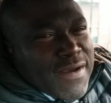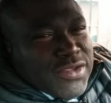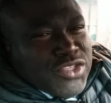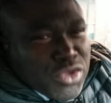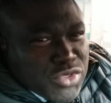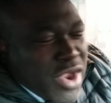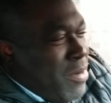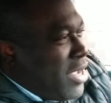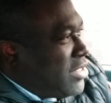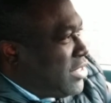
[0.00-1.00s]

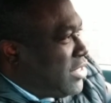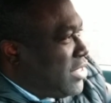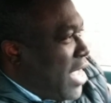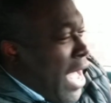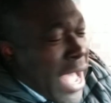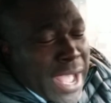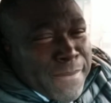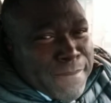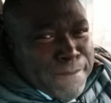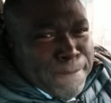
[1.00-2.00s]
subscribers are
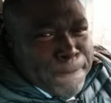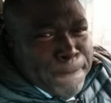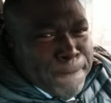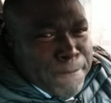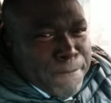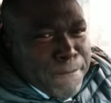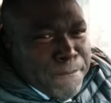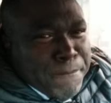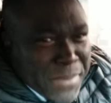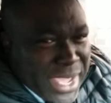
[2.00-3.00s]

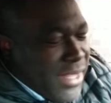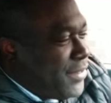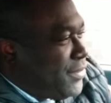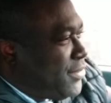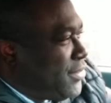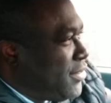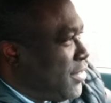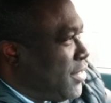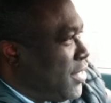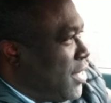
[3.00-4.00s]
men.
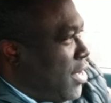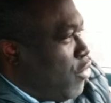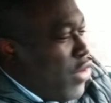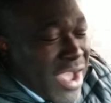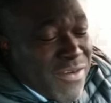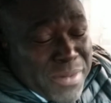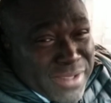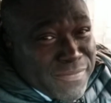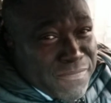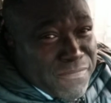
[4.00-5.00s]
We have
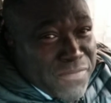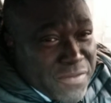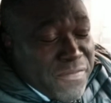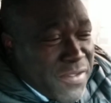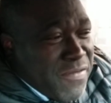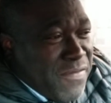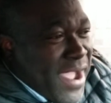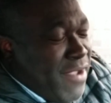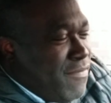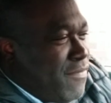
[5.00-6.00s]
about
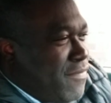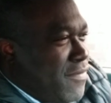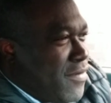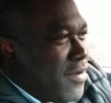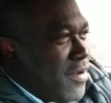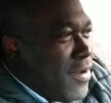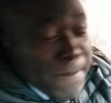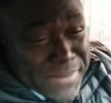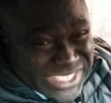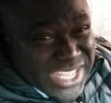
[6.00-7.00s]

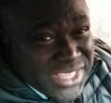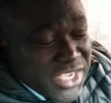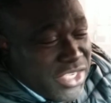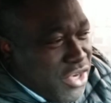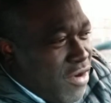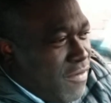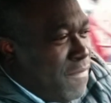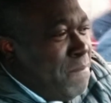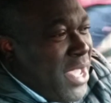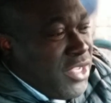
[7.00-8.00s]
55% of
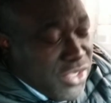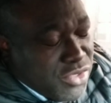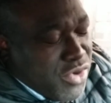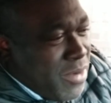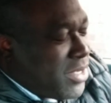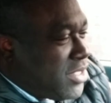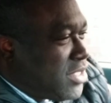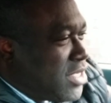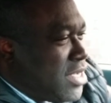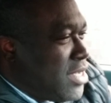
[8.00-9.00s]
men subscribers.
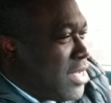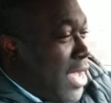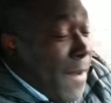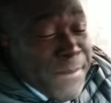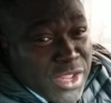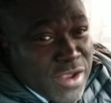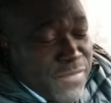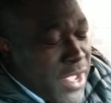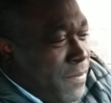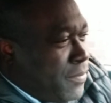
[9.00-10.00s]
And many of
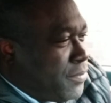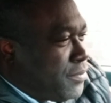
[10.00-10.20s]
them